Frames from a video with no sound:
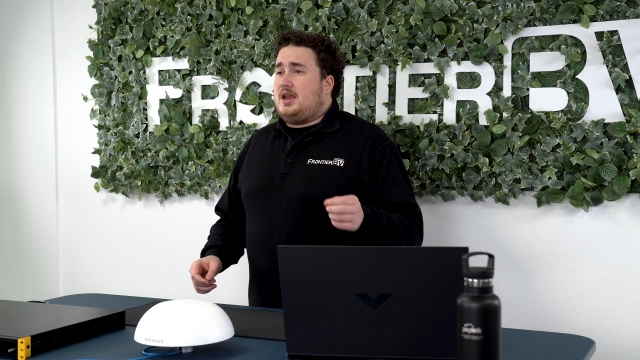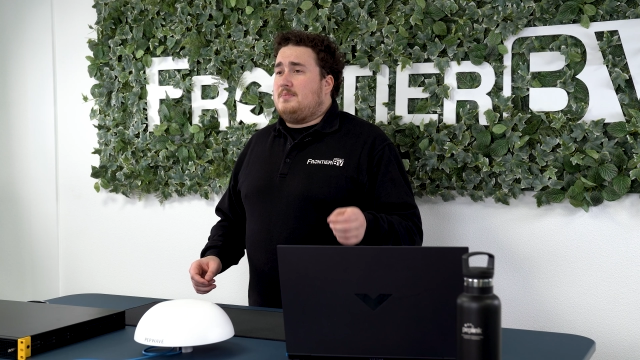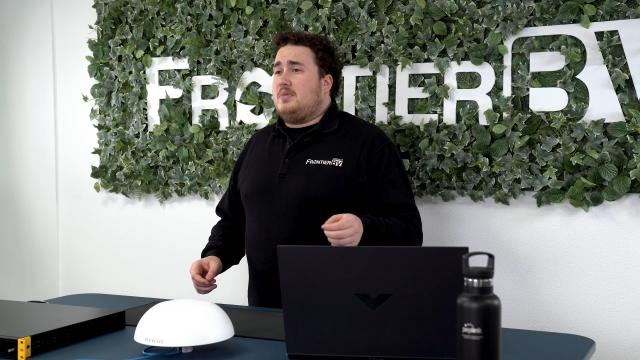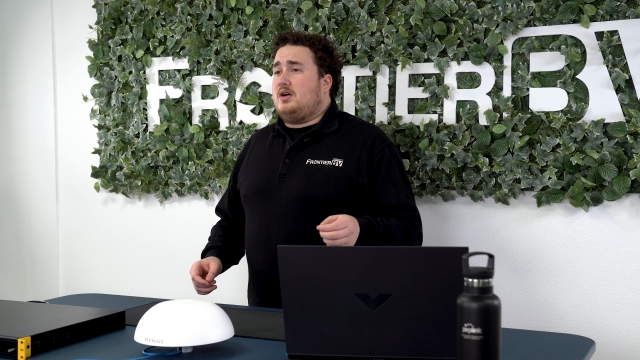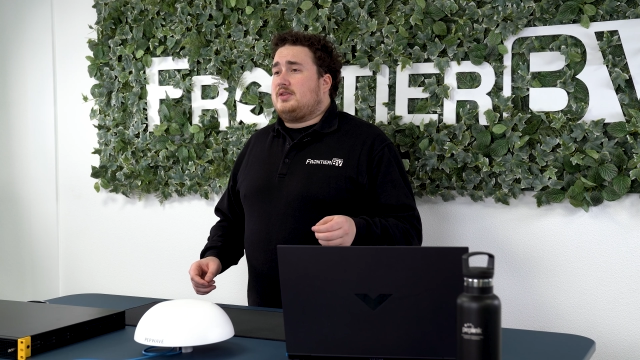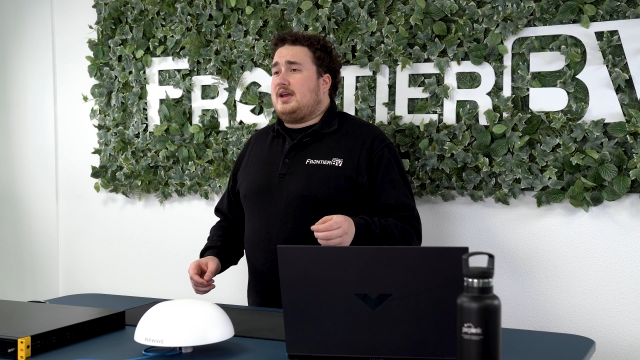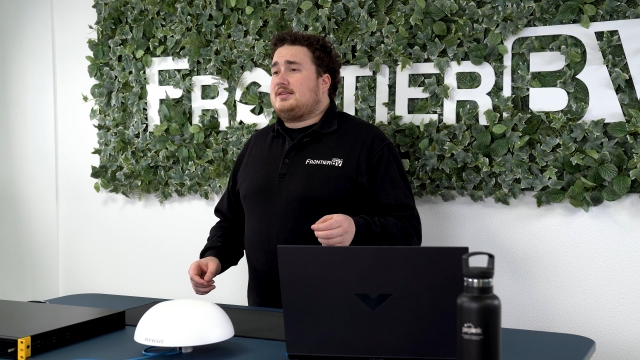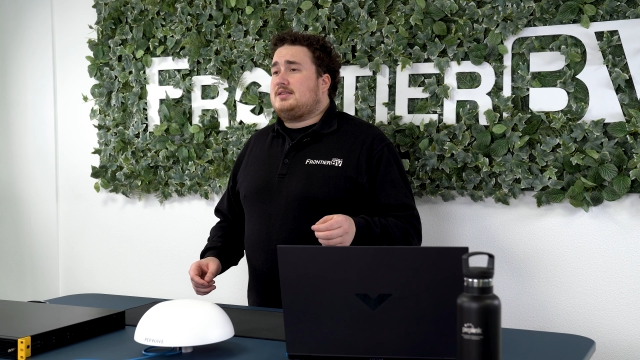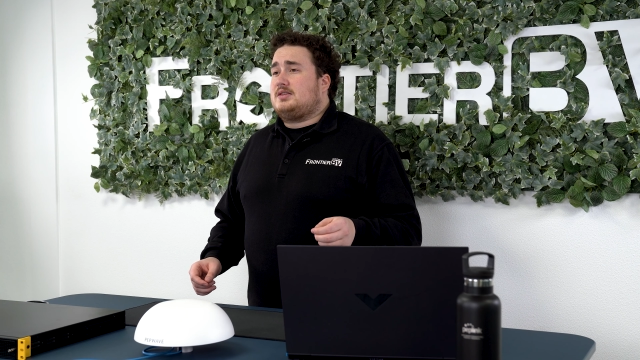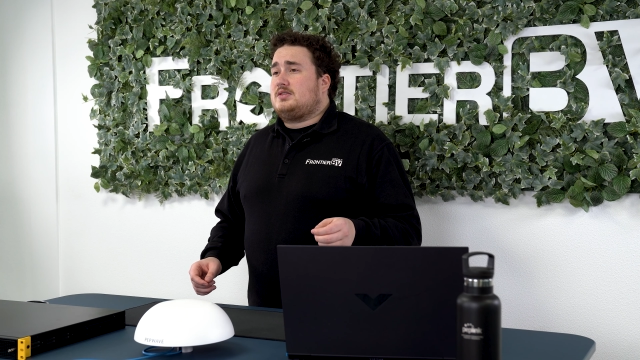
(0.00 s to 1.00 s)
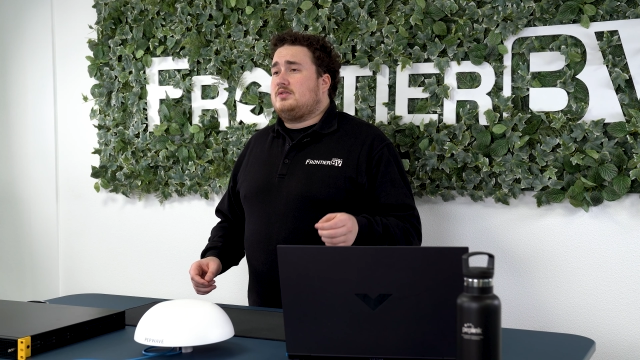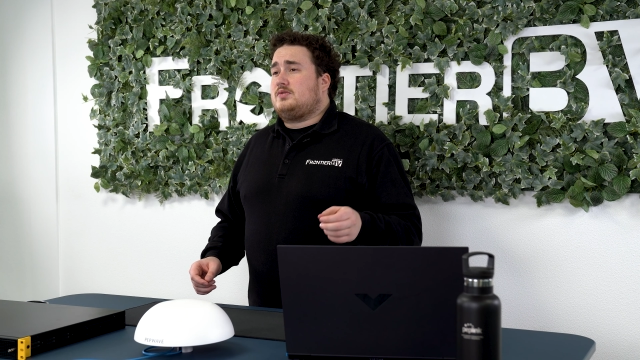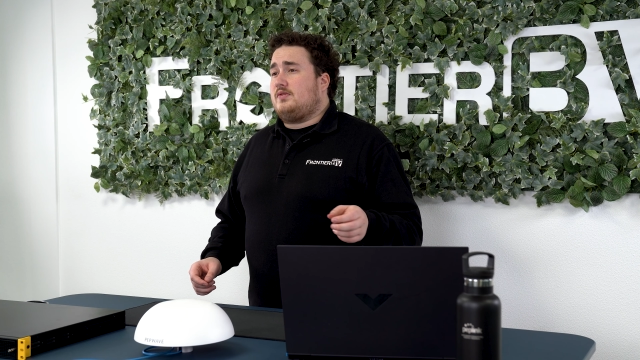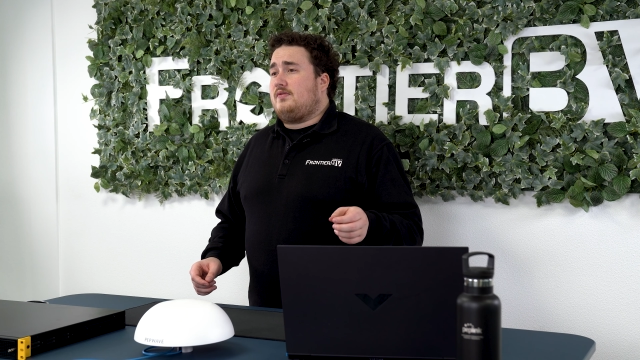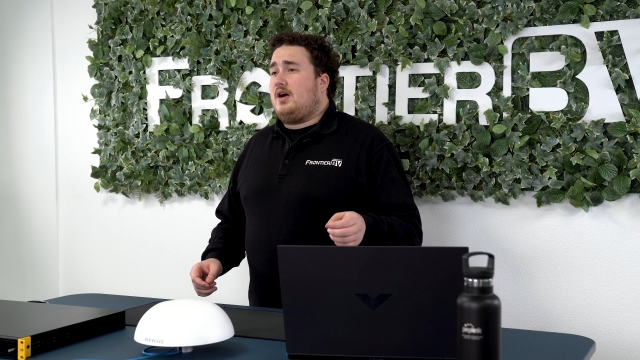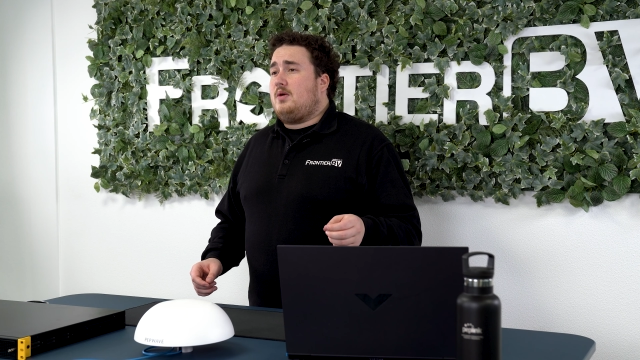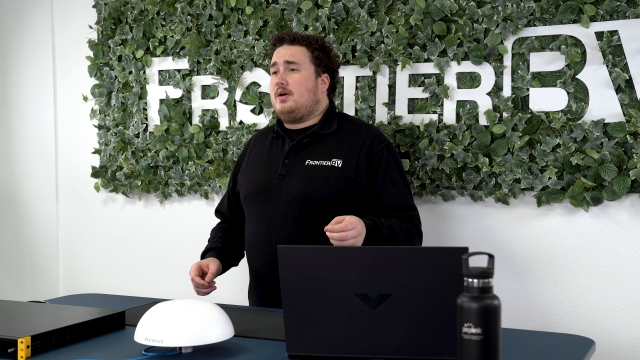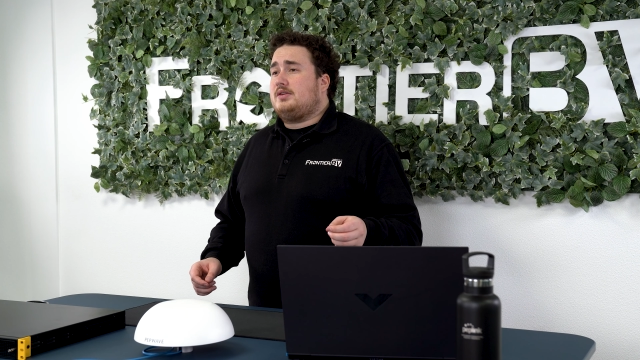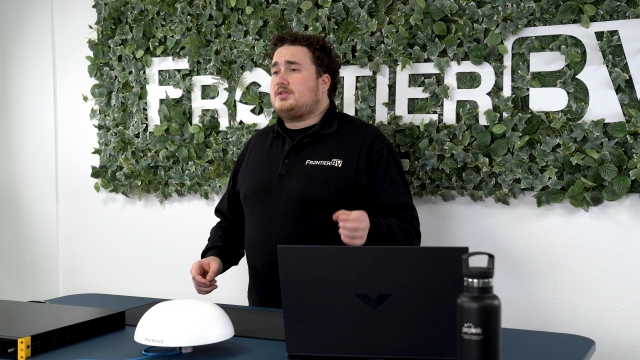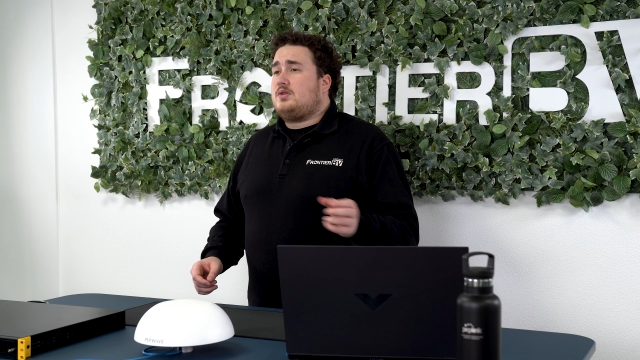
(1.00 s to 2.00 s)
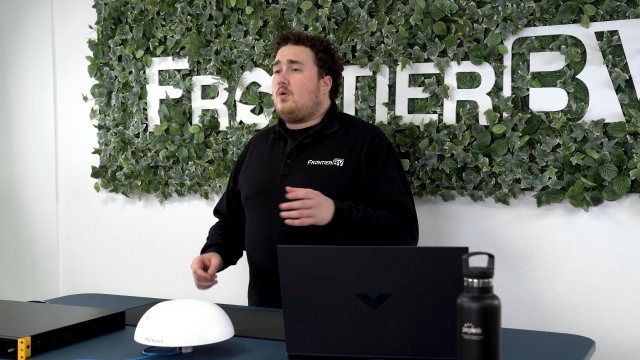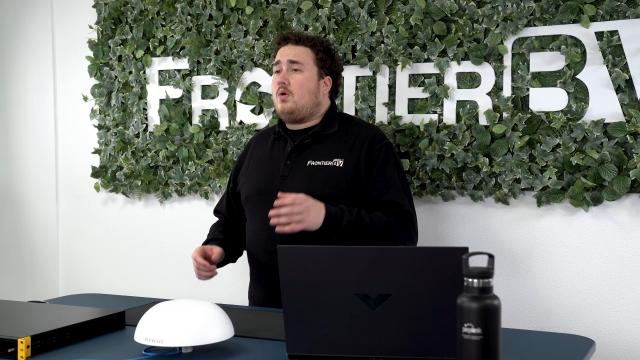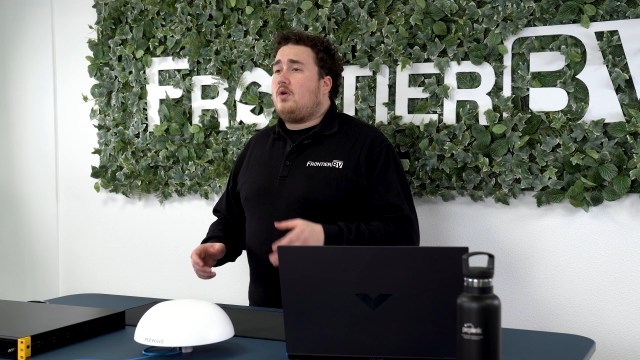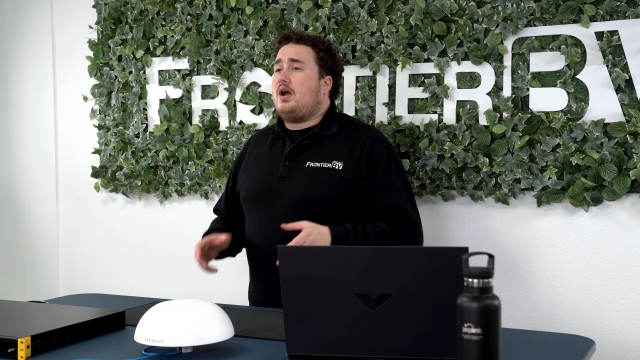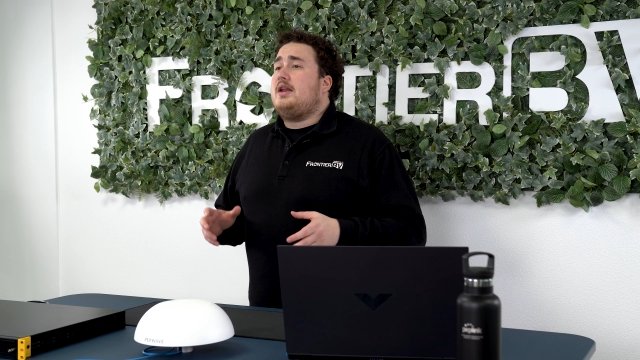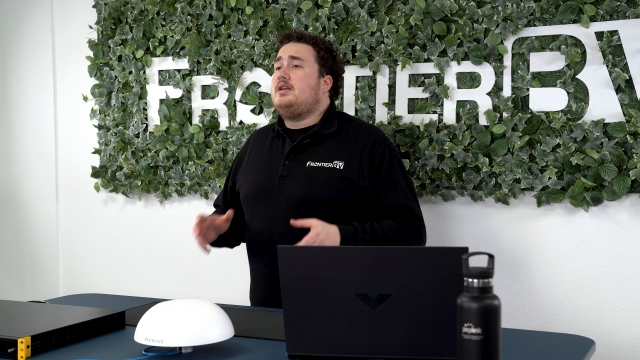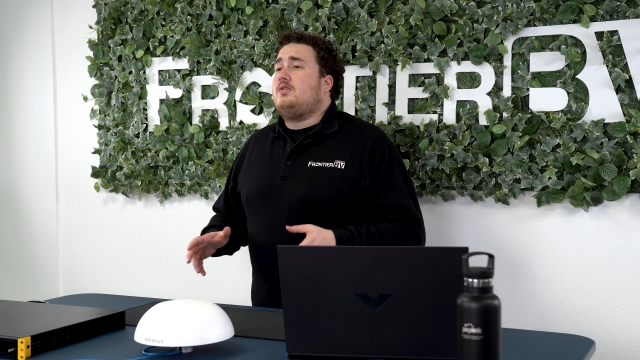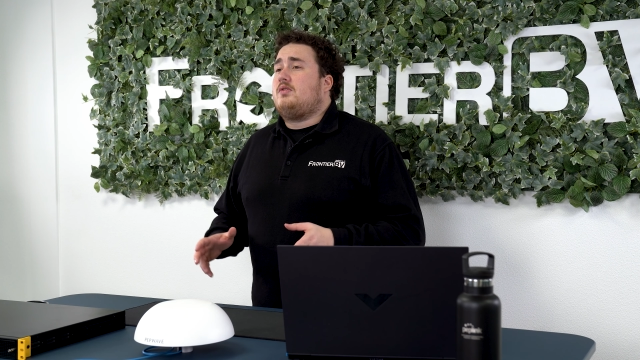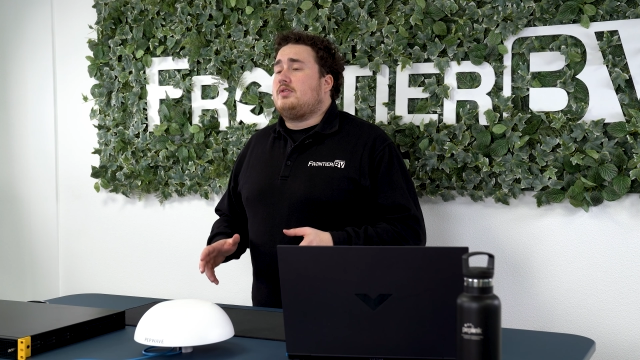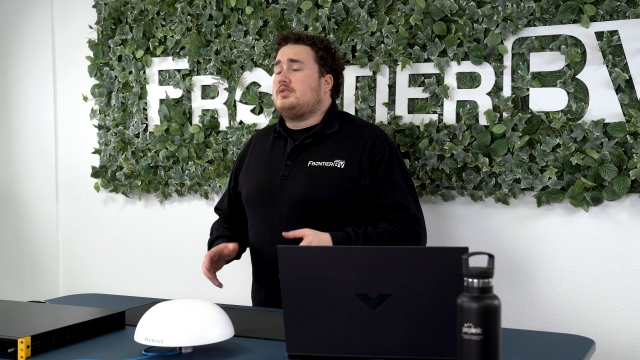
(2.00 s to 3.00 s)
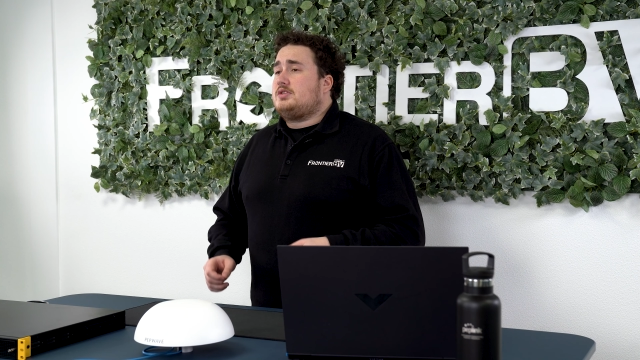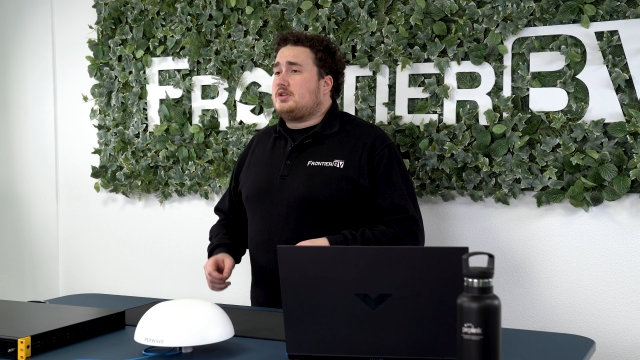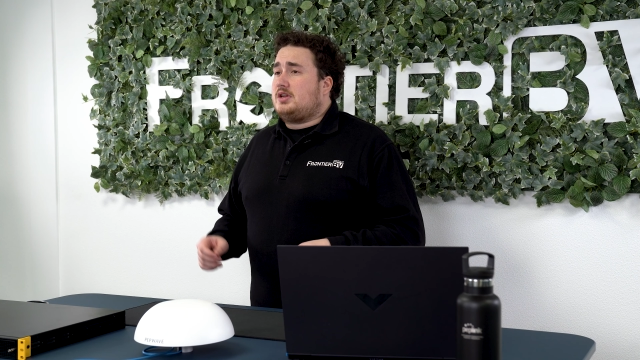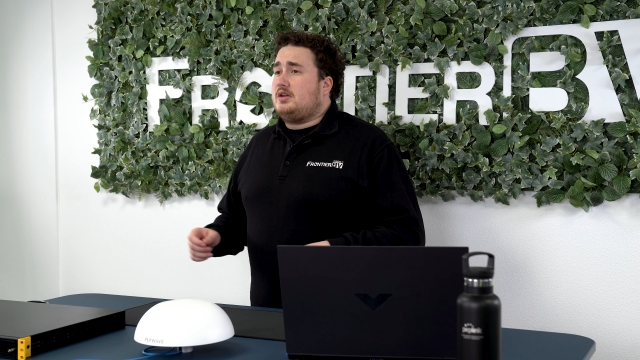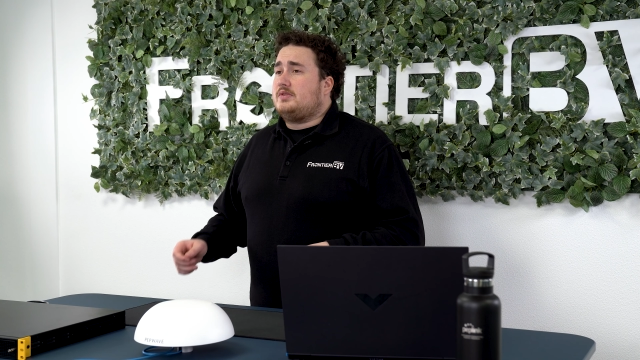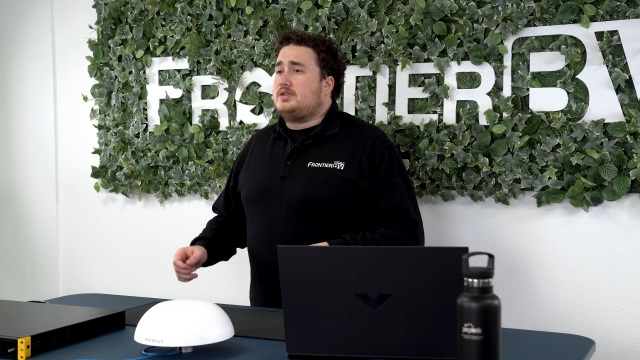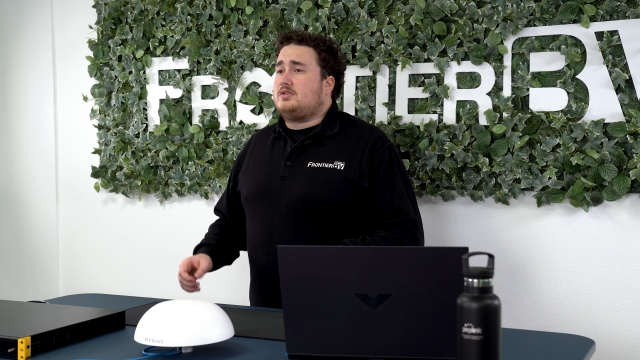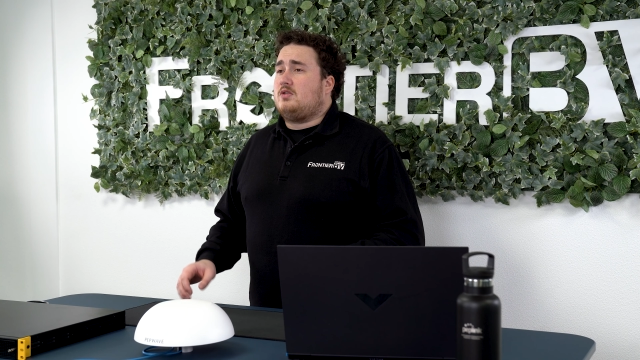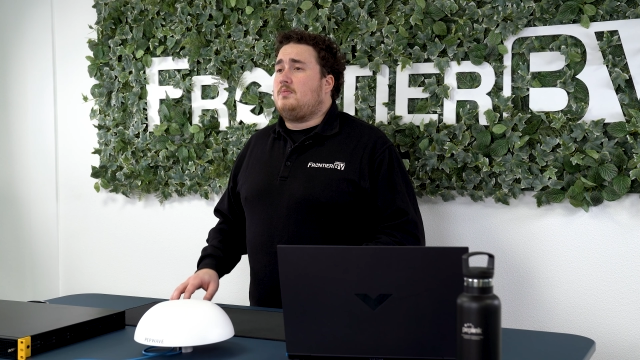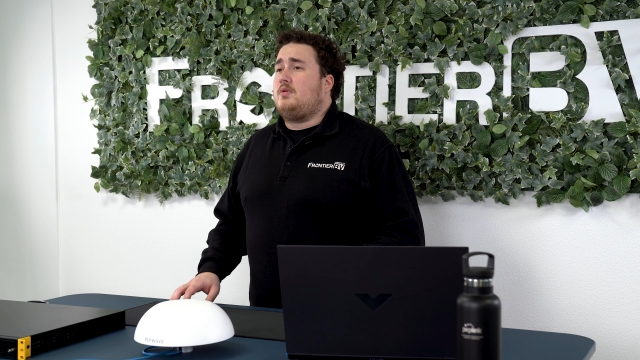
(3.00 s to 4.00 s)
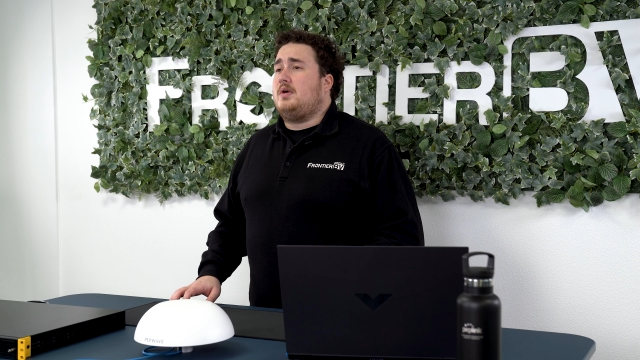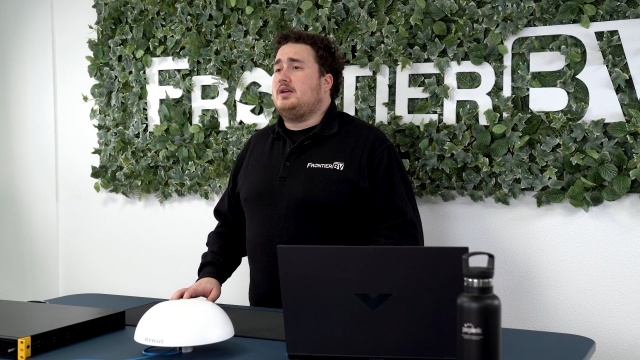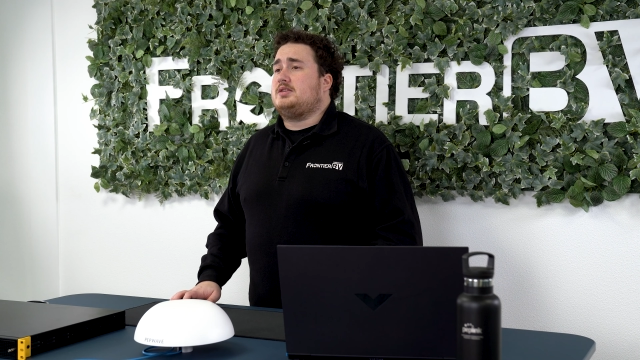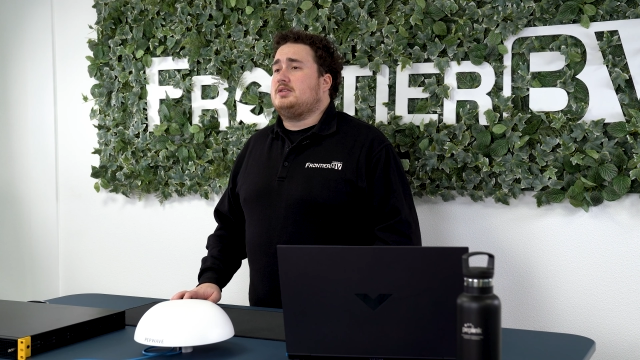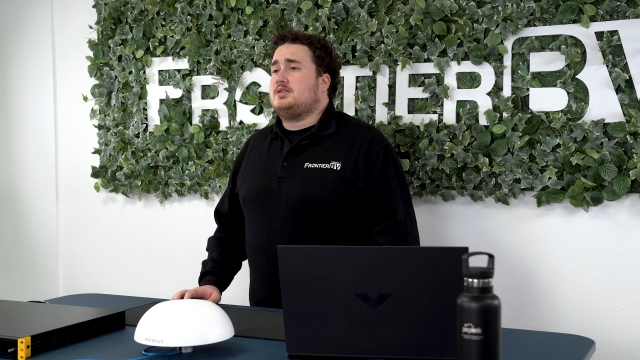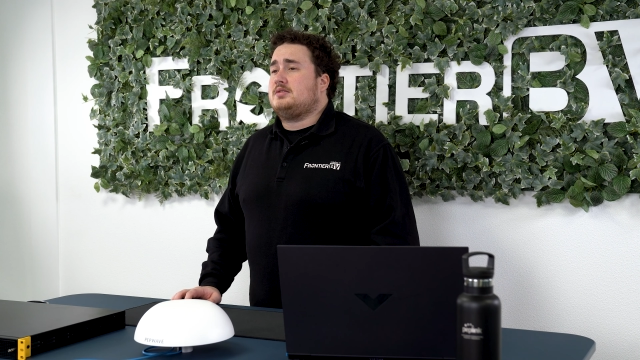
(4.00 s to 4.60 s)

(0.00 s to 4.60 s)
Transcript: inbound access through firewalls or any other security compromises.